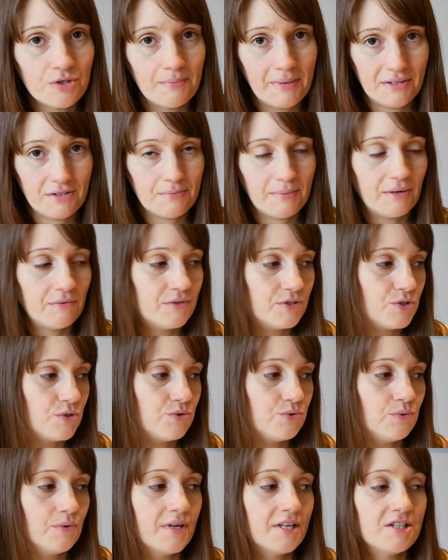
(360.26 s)
amounts about Richard
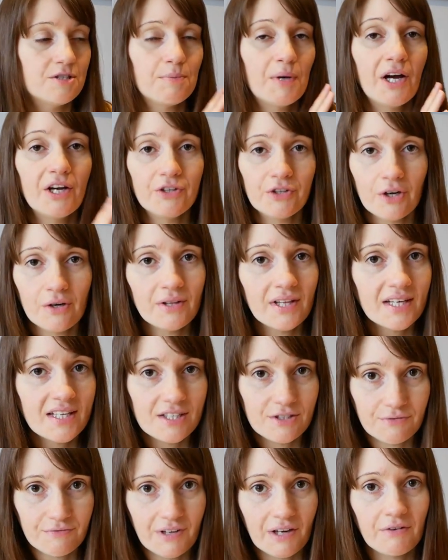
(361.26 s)
Dawkins, but I know that
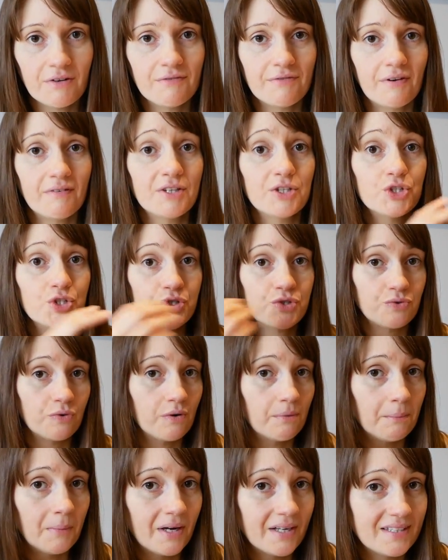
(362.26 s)
he's very, very
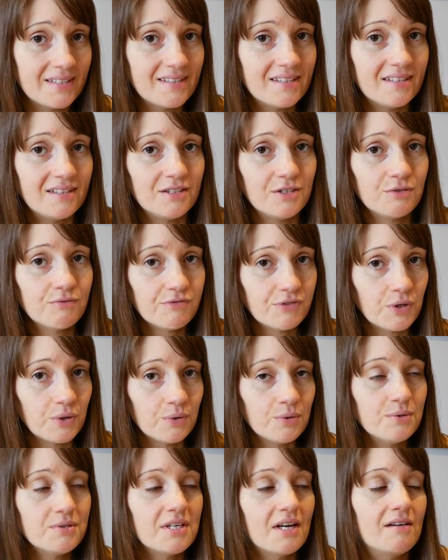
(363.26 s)
strong-minded in his
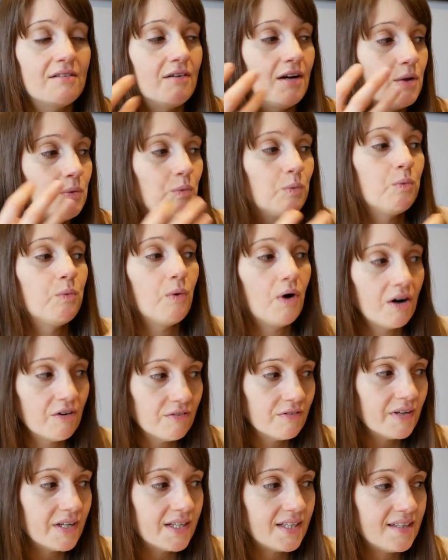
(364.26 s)
views, and I
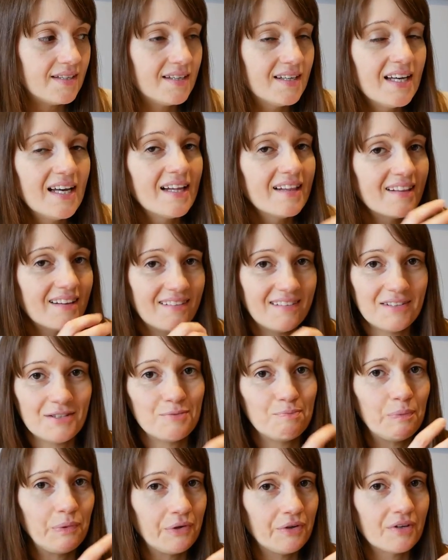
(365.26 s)
worry that this
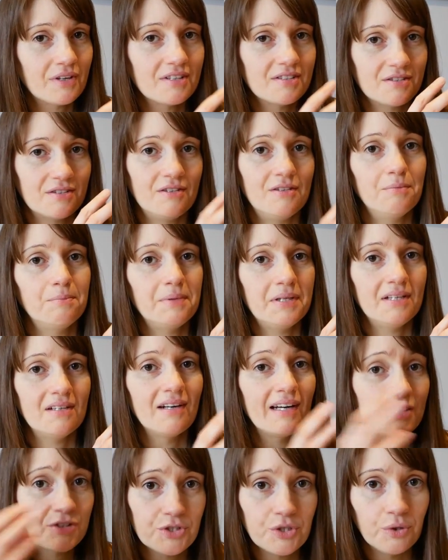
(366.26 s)
book is gonna be,
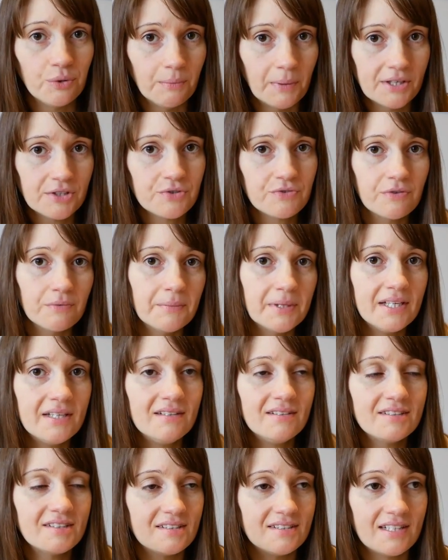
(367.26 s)
like, too much for
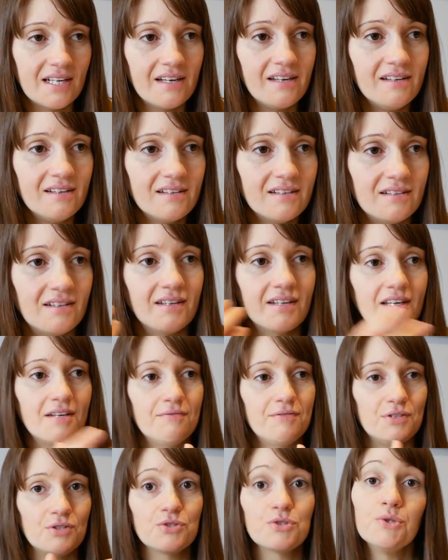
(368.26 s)
me to take, like, if
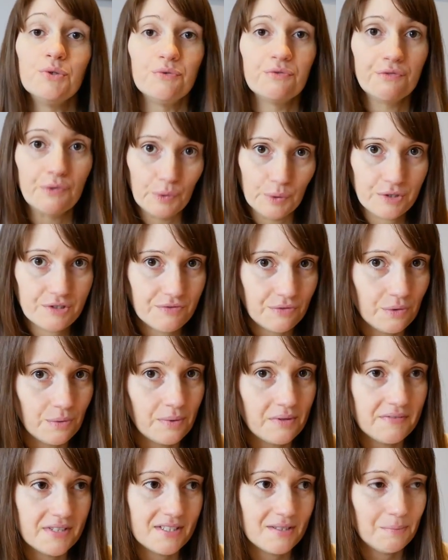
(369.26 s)
he's too forceful
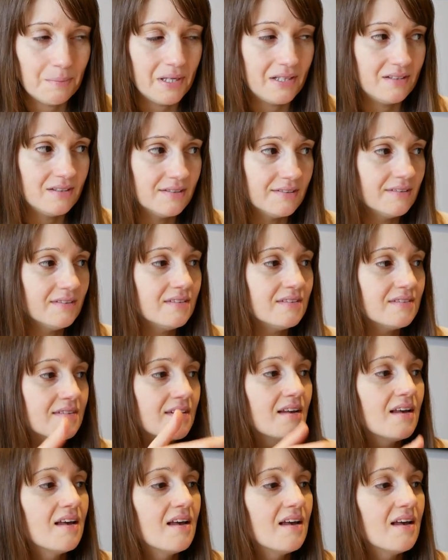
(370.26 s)
with his opinions.